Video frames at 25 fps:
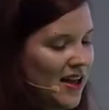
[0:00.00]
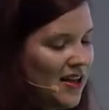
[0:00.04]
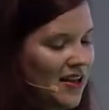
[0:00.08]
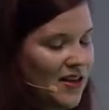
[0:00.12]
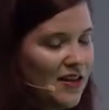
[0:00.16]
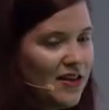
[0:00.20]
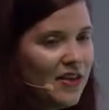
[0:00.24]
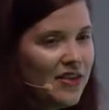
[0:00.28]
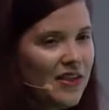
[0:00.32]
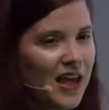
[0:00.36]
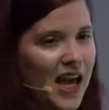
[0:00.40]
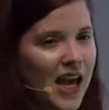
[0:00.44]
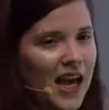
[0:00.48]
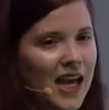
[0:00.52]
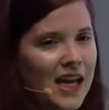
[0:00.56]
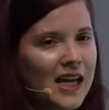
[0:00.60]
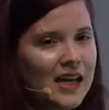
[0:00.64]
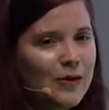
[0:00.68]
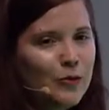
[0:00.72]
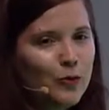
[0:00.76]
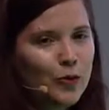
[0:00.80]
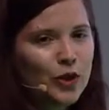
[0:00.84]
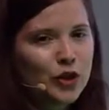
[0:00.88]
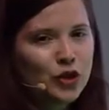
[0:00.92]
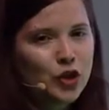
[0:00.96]

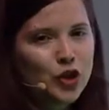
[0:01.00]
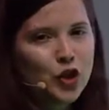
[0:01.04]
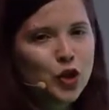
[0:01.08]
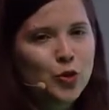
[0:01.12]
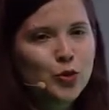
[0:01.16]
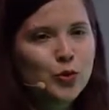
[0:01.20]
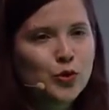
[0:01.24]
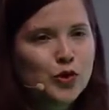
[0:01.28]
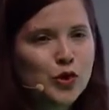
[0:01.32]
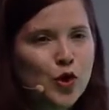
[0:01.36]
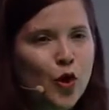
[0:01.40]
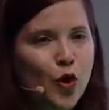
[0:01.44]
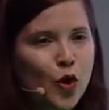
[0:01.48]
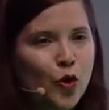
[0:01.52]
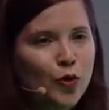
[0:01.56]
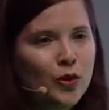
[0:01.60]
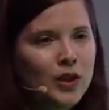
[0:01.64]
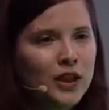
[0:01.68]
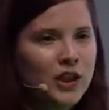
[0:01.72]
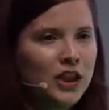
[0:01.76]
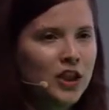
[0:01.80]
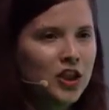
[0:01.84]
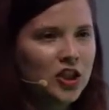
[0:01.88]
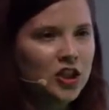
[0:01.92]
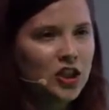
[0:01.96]
They will choose
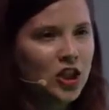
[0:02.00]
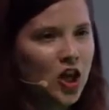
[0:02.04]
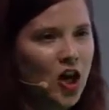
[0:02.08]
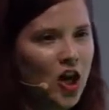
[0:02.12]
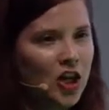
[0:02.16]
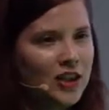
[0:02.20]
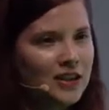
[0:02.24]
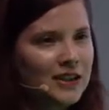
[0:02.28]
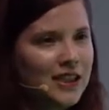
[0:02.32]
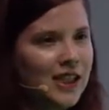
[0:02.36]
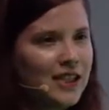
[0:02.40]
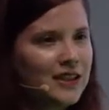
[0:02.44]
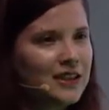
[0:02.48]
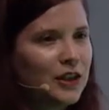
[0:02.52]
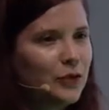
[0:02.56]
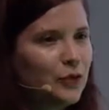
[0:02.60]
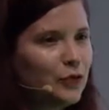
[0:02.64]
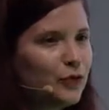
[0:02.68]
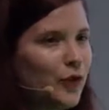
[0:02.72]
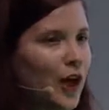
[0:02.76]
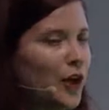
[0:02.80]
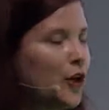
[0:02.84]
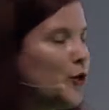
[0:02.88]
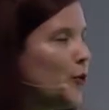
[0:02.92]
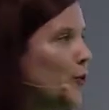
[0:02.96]
only good content and
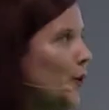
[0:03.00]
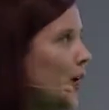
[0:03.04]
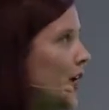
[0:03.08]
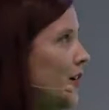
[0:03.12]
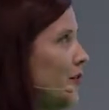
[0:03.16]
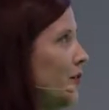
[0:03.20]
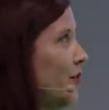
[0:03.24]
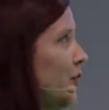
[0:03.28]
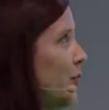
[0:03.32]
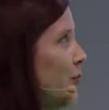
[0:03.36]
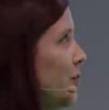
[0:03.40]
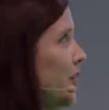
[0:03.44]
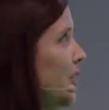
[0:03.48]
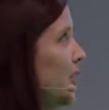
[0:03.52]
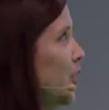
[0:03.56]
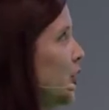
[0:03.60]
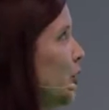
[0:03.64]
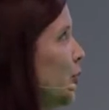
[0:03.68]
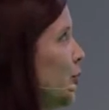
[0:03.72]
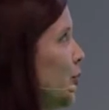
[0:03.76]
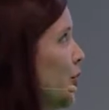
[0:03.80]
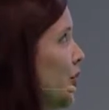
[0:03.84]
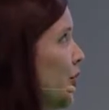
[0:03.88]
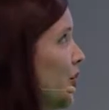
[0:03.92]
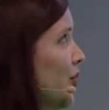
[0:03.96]
run away from
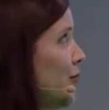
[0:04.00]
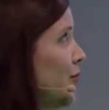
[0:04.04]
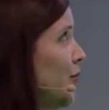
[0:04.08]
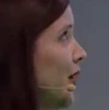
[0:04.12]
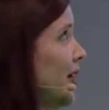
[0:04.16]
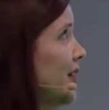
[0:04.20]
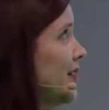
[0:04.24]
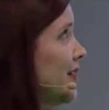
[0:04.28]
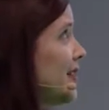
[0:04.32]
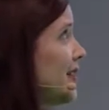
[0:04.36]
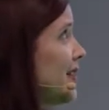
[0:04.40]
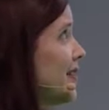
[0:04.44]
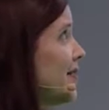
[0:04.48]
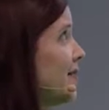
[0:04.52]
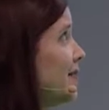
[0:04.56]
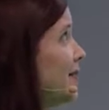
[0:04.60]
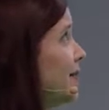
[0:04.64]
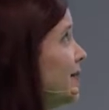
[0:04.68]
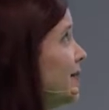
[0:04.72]
mediocre ones.